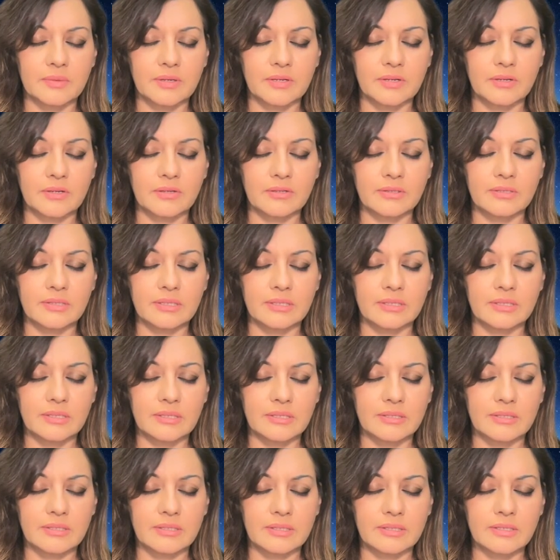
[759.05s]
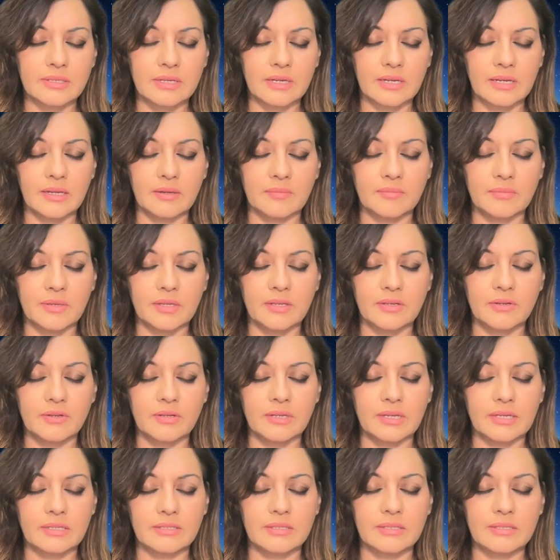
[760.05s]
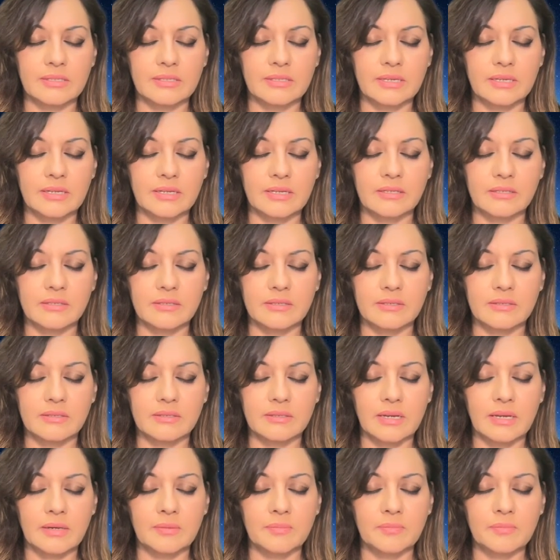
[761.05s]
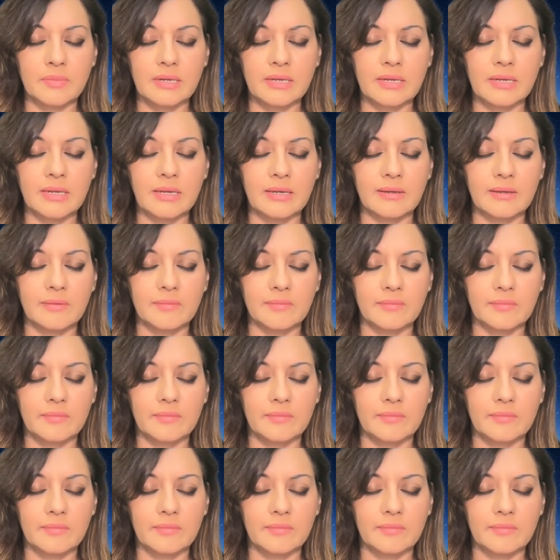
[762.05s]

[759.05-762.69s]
because this is the time that you get to sit and be